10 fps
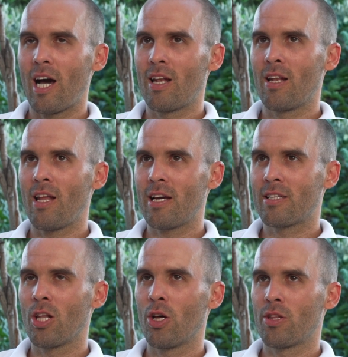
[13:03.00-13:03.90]
I liked
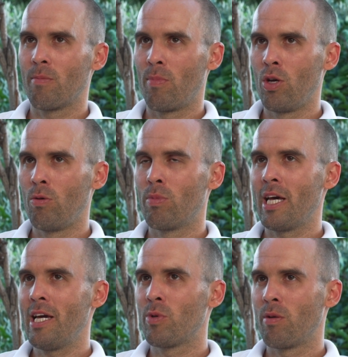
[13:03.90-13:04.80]
a lot the blue
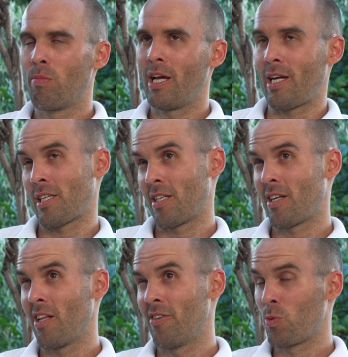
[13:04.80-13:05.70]
blade with the black accent
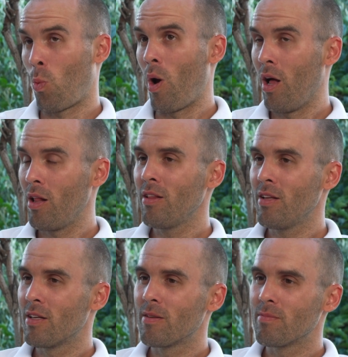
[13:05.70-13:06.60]
color as well.
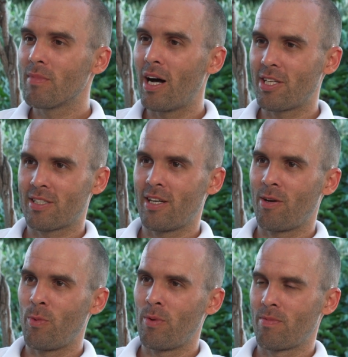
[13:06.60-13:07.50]
I just
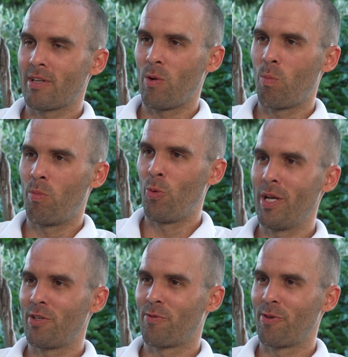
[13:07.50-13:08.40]
gotta get a blue
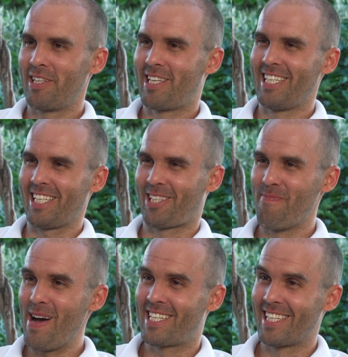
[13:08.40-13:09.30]
wetsuit for this, just to
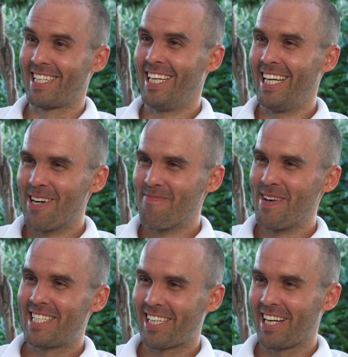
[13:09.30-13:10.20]
match
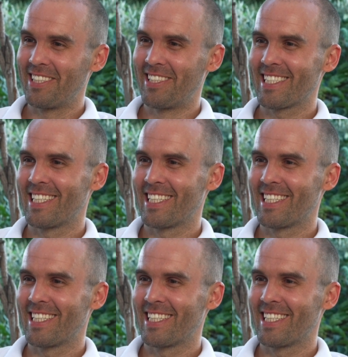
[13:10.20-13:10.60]
the colors.